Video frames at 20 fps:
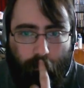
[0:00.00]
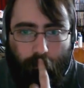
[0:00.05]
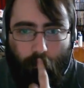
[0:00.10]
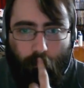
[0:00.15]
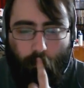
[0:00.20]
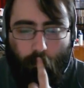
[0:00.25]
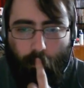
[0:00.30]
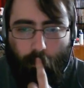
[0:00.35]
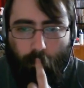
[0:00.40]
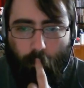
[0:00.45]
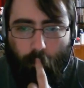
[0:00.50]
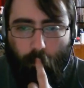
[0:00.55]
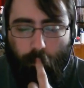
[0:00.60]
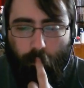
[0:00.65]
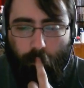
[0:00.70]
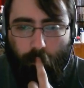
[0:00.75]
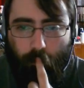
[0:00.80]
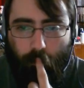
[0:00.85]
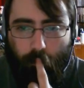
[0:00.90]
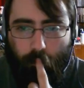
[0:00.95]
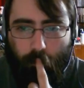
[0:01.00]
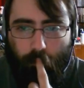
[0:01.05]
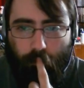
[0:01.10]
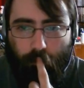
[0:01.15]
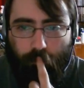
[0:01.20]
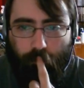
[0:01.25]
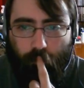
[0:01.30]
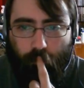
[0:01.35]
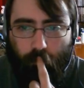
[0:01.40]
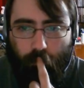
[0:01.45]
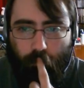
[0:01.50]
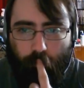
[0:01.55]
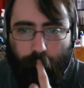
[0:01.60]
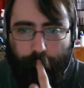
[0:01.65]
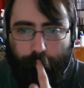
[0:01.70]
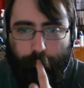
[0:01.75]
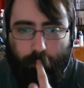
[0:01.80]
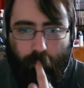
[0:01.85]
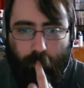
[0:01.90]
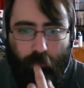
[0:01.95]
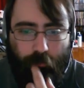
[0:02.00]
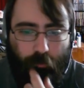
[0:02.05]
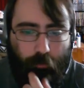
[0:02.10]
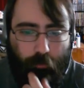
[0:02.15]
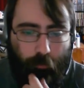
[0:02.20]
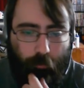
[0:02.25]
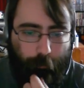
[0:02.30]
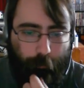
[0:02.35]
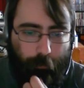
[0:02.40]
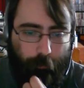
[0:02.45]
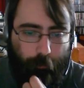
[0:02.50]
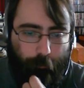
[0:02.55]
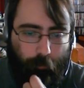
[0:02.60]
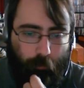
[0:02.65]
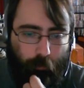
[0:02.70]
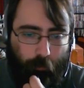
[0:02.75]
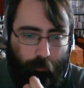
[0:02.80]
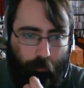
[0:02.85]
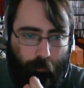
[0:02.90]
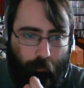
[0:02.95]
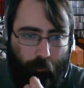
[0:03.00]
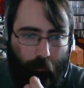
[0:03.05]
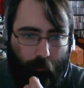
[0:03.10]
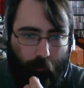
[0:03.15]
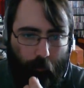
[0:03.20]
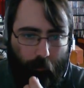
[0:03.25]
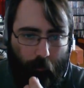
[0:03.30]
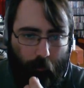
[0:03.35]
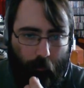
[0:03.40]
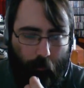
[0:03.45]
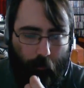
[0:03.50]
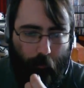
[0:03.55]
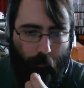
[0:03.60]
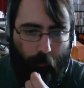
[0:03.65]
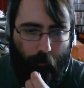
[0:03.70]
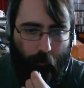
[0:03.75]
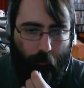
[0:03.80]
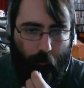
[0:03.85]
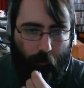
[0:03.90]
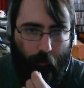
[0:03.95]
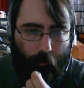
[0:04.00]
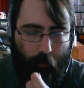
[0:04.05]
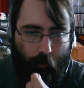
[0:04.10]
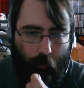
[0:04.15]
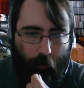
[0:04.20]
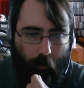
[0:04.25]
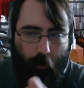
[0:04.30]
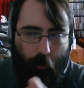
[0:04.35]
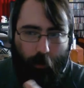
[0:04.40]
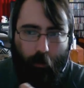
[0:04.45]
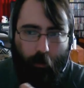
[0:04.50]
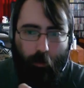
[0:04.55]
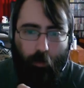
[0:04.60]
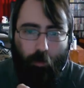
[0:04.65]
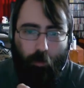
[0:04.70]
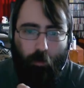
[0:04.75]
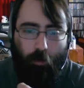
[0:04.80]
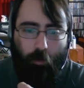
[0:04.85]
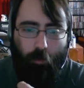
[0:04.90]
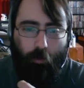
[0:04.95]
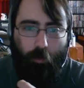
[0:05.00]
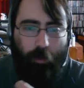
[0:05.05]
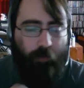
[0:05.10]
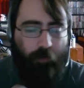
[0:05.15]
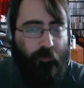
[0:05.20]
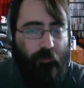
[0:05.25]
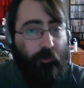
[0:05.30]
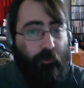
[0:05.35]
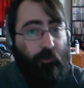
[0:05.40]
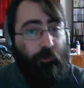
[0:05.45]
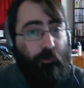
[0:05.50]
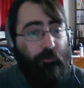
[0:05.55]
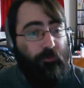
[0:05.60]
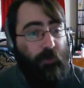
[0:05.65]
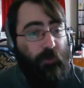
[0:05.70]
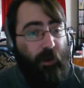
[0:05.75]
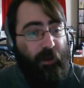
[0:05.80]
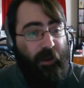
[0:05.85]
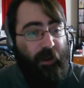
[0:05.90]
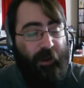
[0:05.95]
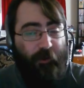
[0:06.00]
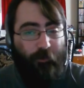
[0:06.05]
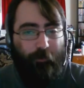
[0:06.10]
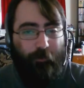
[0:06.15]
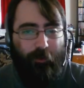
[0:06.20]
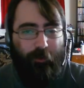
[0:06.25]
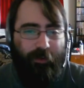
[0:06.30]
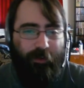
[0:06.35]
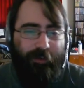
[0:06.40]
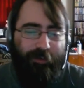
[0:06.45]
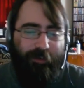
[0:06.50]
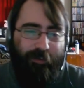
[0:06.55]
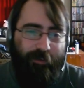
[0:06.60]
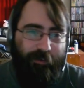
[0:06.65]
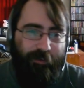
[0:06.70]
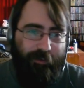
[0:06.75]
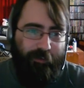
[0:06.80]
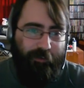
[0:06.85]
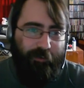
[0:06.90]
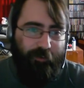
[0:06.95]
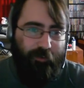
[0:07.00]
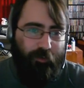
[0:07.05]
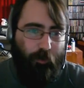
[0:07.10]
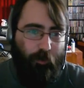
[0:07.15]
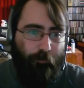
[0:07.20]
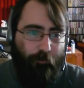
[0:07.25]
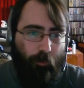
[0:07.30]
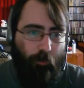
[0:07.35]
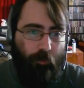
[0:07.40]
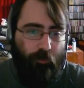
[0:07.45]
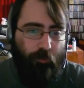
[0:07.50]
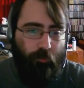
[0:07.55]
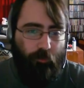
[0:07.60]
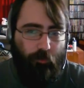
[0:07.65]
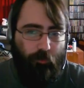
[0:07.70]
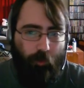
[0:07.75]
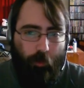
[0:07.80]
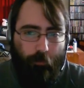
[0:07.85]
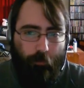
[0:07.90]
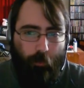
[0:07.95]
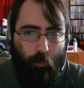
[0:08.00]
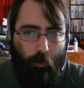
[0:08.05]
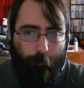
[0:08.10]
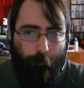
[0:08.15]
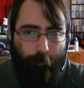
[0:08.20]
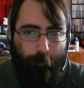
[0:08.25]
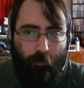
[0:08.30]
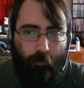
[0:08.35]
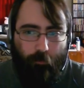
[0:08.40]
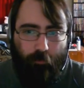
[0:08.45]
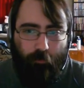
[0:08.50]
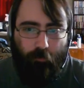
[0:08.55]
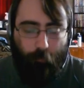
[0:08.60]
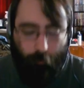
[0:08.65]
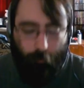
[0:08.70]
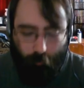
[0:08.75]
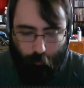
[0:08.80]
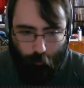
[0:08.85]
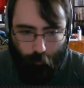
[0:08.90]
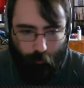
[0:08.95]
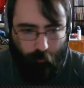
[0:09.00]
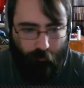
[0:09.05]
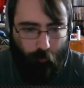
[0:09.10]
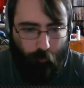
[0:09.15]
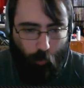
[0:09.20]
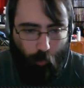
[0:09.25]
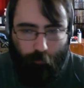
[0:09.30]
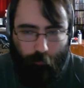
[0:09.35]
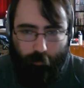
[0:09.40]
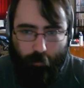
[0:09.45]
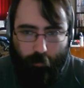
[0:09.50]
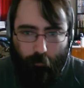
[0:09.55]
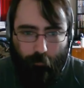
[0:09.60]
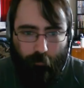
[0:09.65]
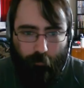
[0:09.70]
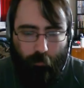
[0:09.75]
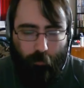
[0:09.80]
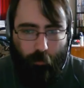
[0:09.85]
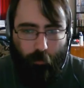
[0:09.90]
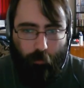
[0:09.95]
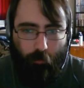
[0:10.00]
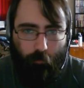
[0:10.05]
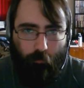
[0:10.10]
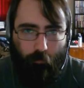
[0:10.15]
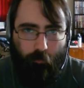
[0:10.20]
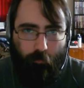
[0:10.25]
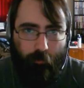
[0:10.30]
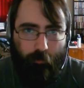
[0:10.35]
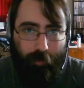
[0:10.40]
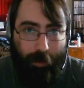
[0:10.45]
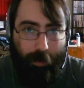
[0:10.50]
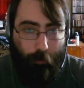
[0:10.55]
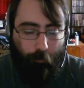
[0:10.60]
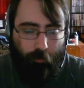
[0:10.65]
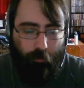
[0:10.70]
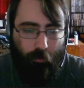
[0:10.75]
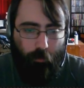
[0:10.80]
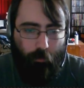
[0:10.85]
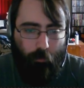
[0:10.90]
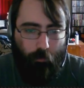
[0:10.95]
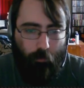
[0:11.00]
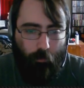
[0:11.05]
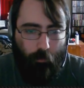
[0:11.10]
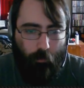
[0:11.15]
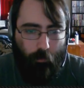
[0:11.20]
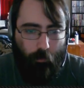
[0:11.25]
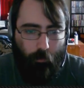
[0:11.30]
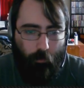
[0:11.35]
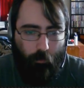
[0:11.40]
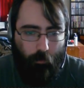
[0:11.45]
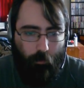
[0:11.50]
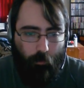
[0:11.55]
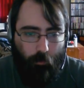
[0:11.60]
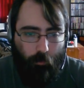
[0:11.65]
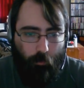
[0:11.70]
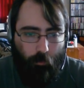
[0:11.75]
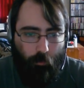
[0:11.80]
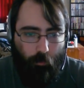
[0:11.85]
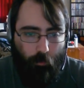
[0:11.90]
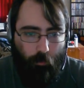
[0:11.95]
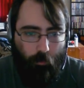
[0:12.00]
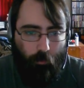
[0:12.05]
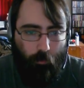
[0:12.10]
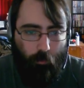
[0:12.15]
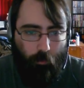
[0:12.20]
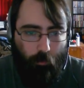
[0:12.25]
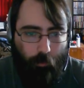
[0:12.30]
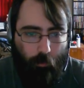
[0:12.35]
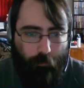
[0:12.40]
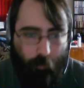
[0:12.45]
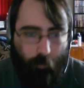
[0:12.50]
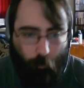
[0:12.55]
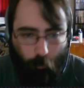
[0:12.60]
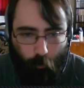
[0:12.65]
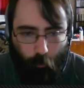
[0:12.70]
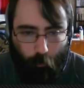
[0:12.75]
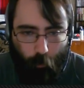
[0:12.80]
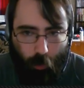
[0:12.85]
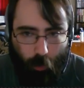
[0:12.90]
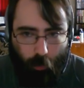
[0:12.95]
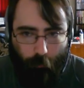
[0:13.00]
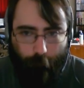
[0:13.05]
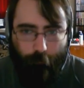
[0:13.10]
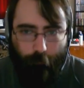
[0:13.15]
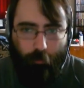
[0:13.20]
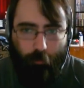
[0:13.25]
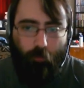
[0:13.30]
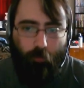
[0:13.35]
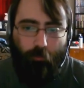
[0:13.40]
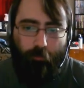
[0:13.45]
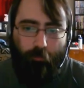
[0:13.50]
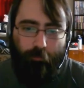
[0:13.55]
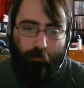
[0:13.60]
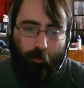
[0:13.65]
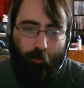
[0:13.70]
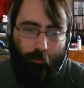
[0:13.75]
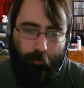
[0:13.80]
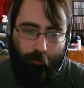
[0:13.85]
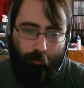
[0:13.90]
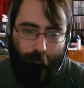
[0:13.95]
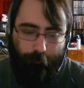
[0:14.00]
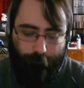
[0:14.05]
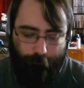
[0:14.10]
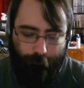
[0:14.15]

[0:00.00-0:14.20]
We will serve... Beer is good. People like... I accidentally clicked try out. So instance, they want beer. This is really cool. You just hold down the down key. And then... Oh! I overflowed it.